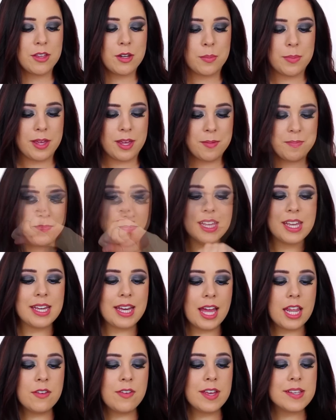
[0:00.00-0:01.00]
a little bit. It
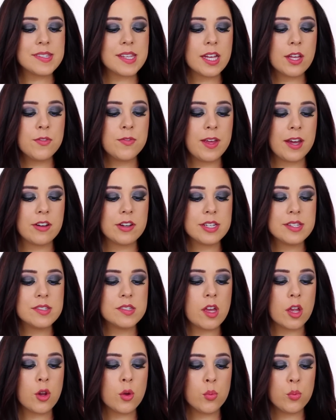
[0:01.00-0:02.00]
kind of has like a very
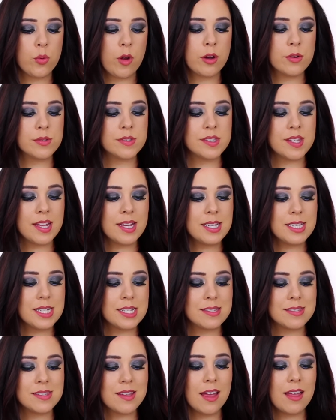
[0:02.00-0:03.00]
subtle rose scent.
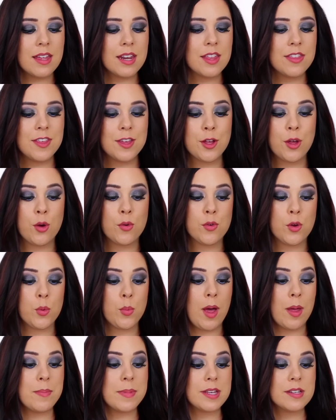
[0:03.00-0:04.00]
It's not anything
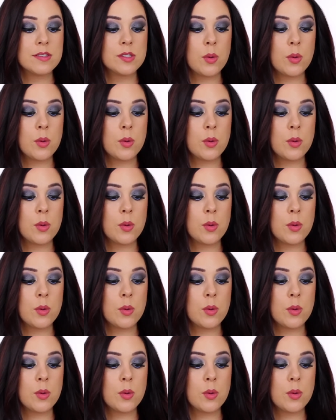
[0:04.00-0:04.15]
overwhelming.